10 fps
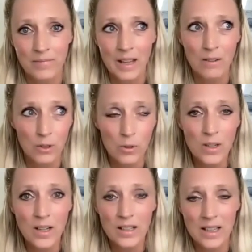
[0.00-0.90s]
And if you
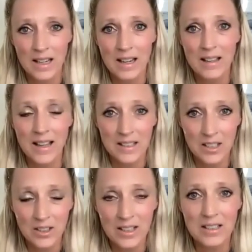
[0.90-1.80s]
are not taking that
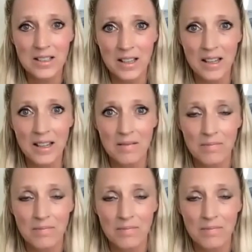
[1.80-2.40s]
seriously,